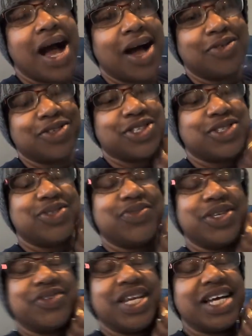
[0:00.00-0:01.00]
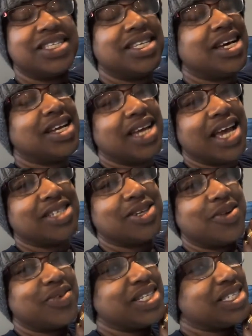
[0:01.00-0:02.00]
I'm Crystal Real Nesta. As
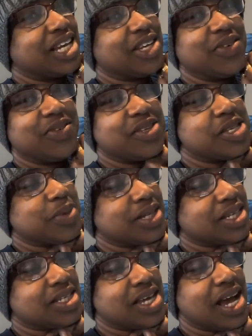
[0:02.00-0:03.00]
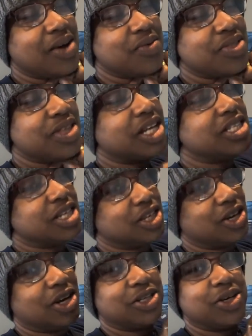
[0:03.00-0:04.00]
always, thank you for spending time with us. And
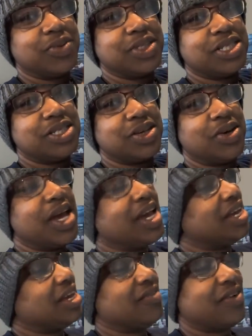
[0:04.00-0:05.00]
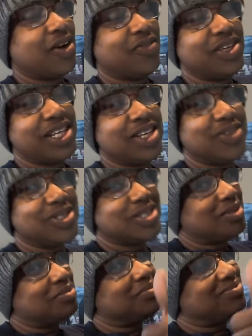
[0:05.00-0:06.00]
y'all know what to do. Give our video
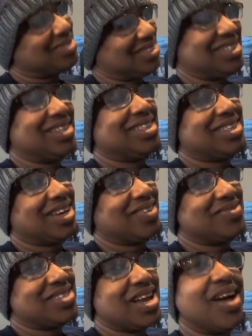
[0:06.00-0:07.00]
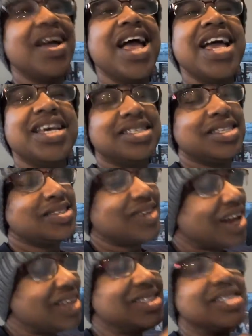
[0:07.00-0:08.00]
some thumbs up.
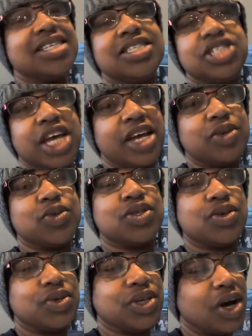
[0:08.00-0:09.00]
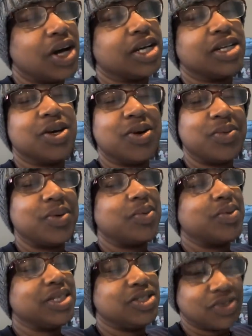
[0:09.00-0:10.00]
Subscribe to this channel so y'all can know
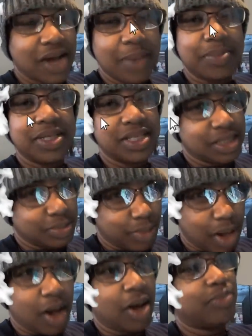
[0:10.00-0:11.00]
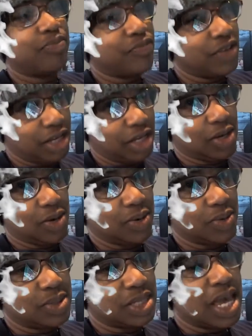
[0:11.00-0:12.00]
that we dropping these bomb
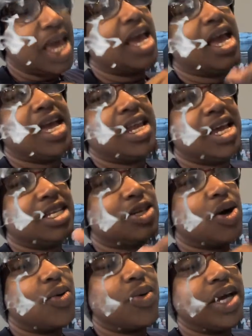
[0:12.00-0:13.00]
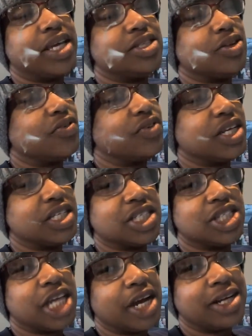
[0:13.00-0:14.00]
videos. And as always, don't forget to
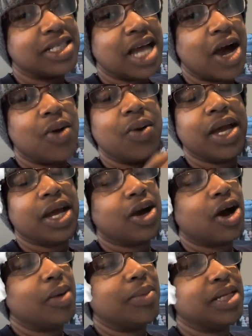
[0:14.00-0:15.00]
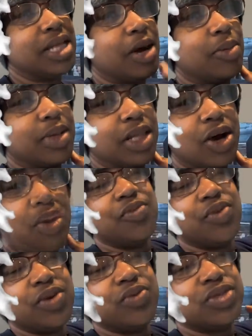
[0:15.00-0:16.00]
share it out and comment down below. And
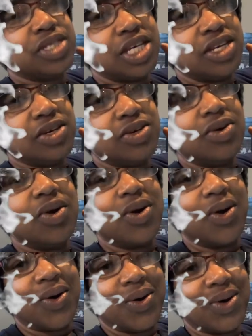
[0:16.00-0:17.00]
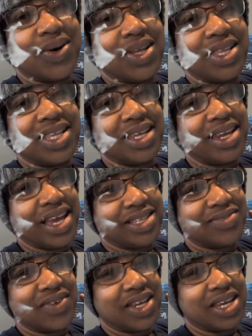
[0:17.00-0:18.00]
we will see you on the
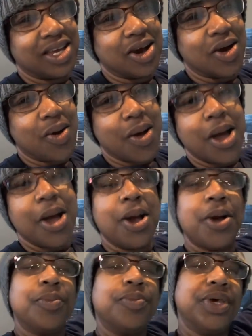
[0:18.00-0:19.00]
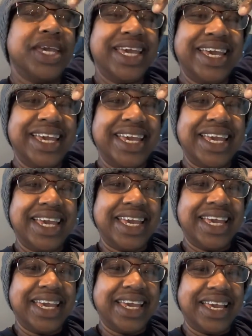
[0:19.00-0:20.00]
next video. Bye
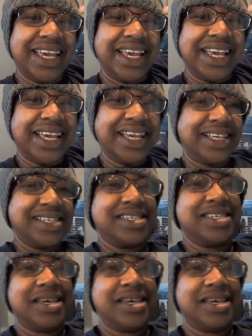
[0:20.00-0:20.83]
-bye.